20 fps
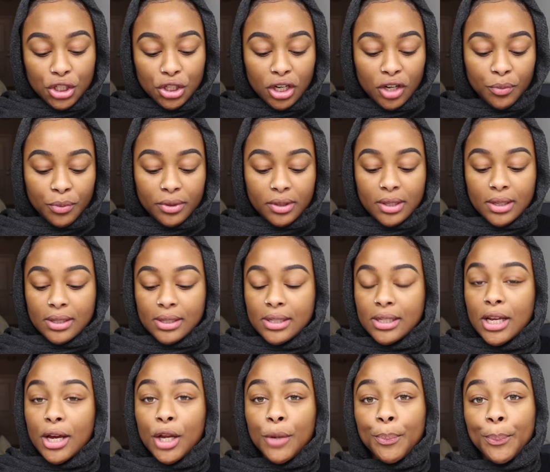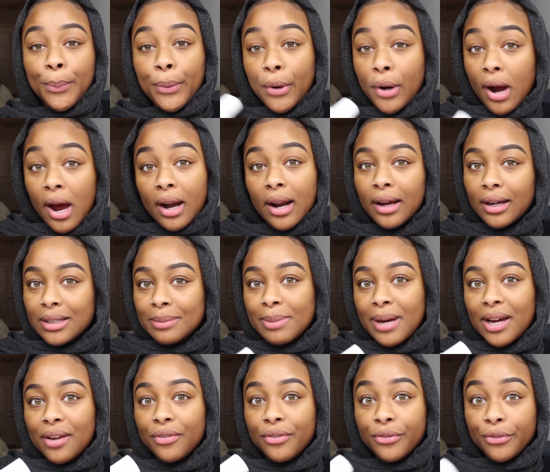start off with this product
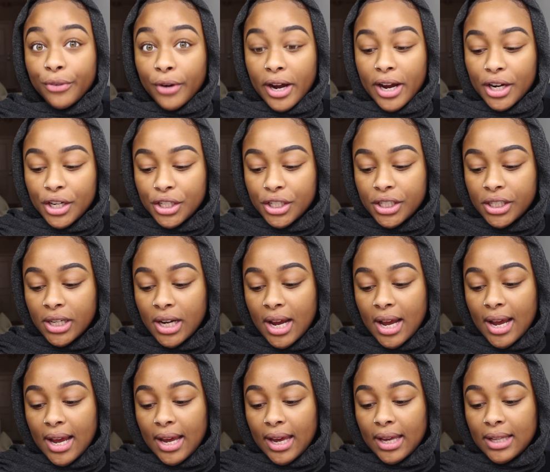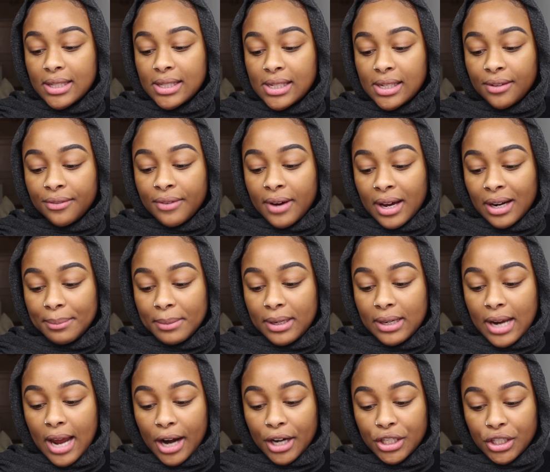by Fresh. It's the
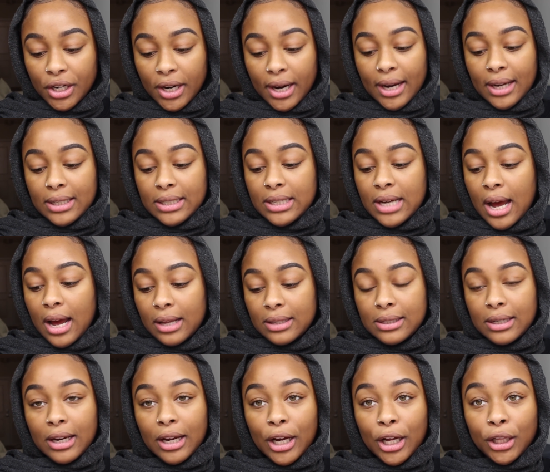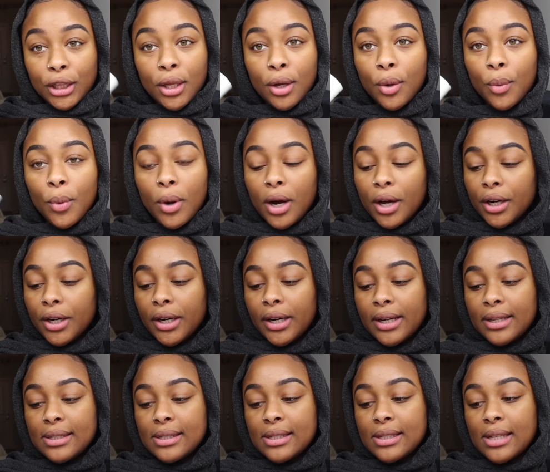Vitamin Nectar Antioxidant Glow Water.
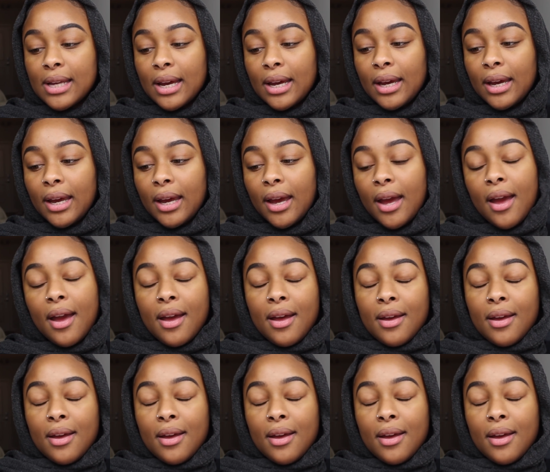It's a